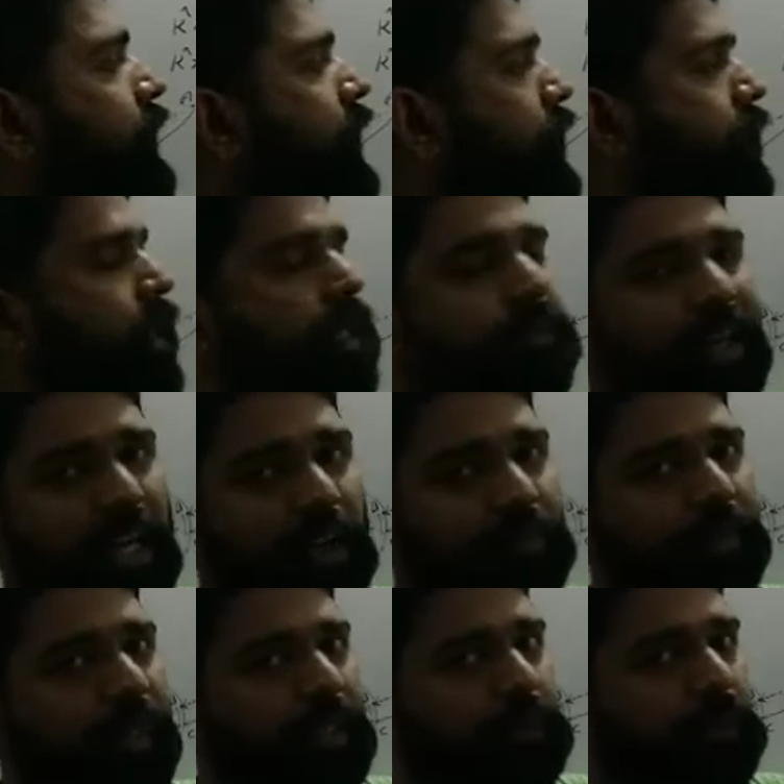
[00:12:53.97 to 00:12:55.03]
the value
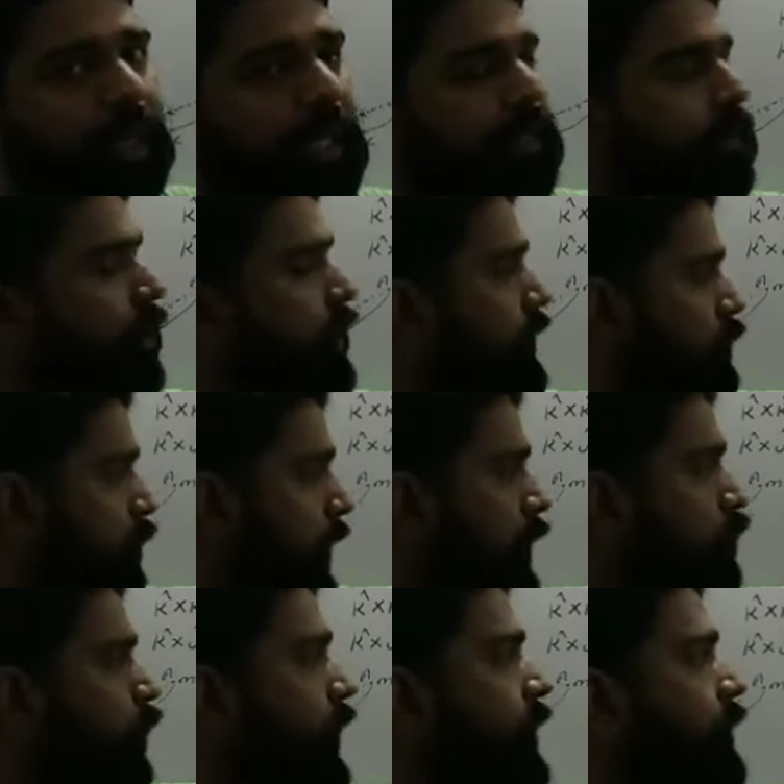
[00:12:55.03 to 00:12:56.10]
of
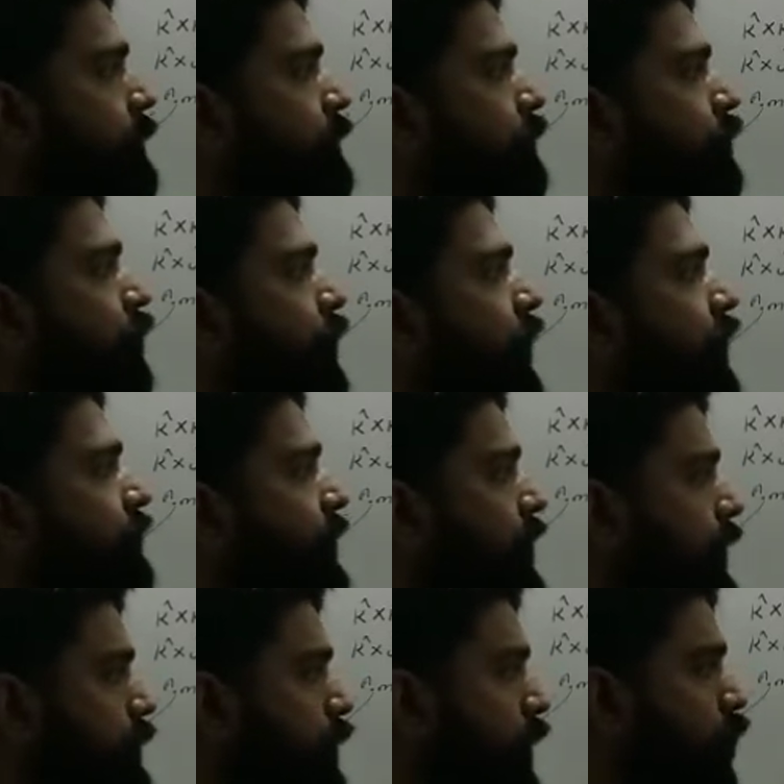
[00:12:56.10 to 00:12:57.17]
displacement with
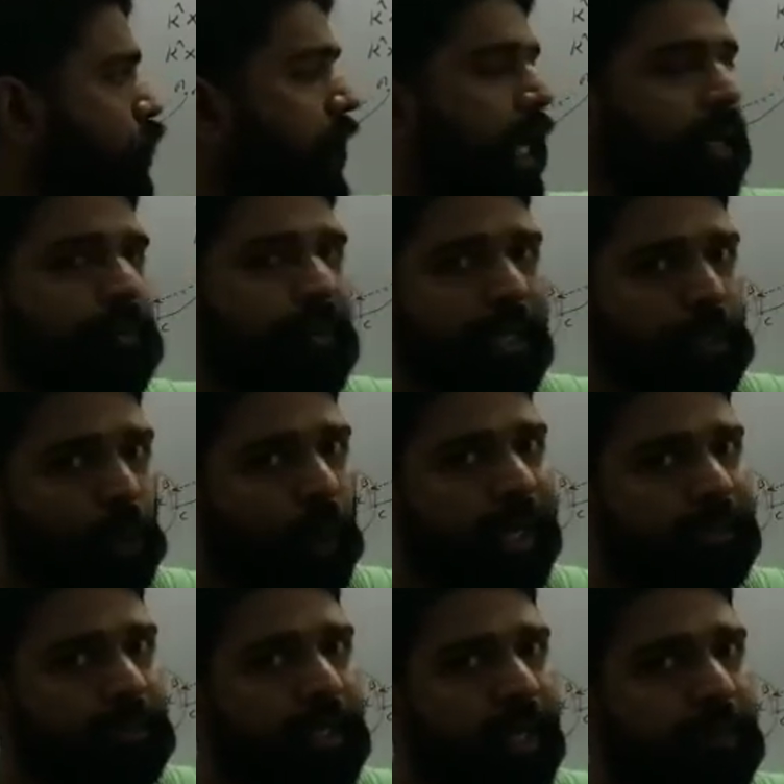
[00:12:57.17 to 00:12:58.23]
respect to time at
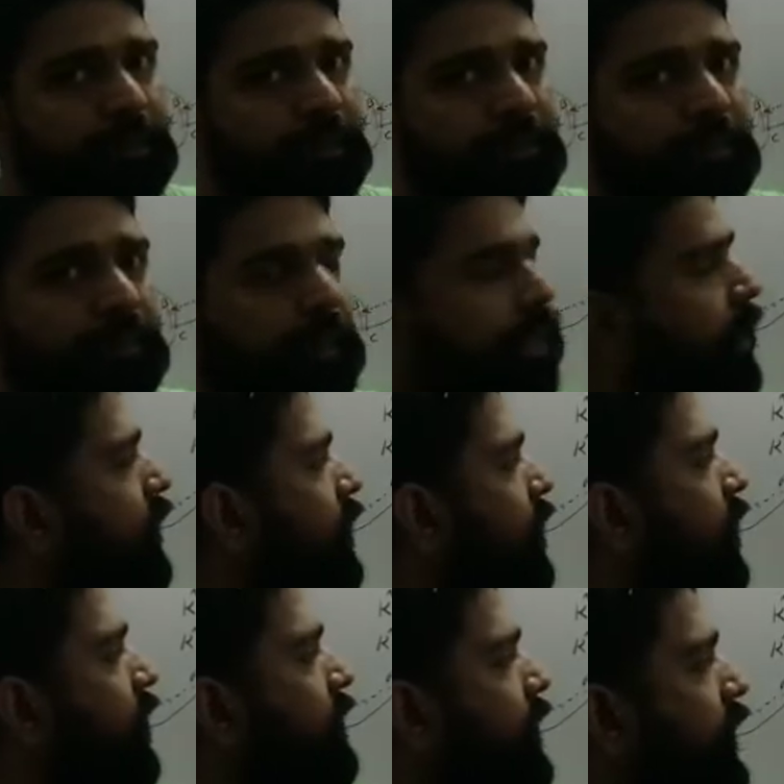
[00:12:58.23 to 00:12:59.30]
twice time,
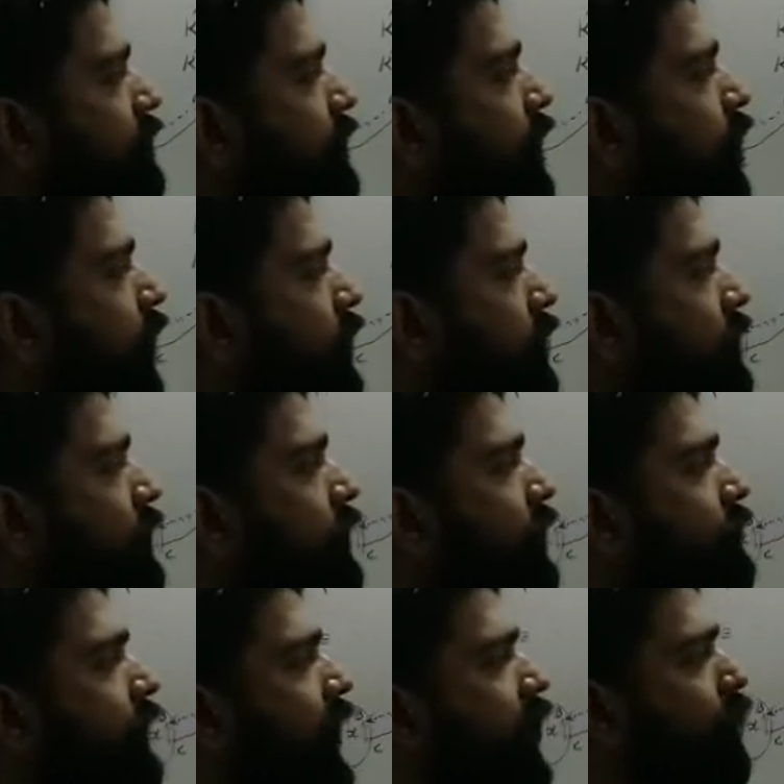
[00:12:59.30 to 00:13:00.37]
then we got the
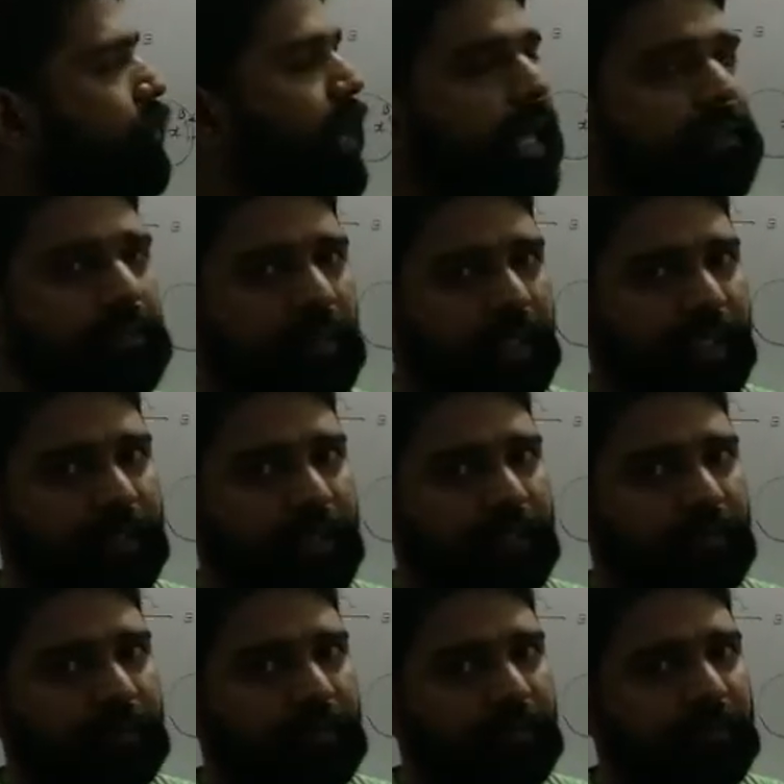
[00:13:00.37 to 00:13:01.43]
value of acceleration,
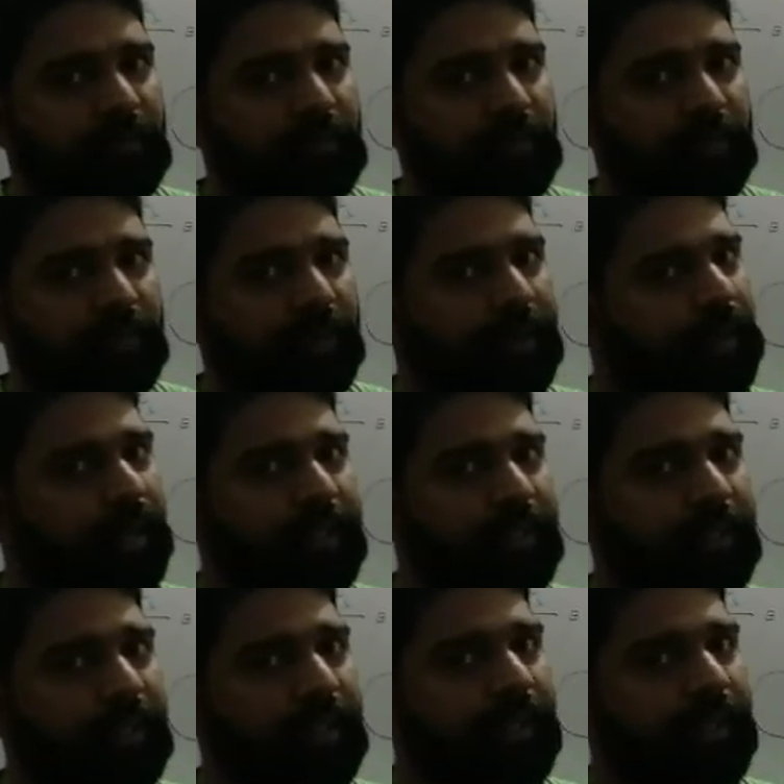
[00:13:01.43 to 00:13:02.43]
right?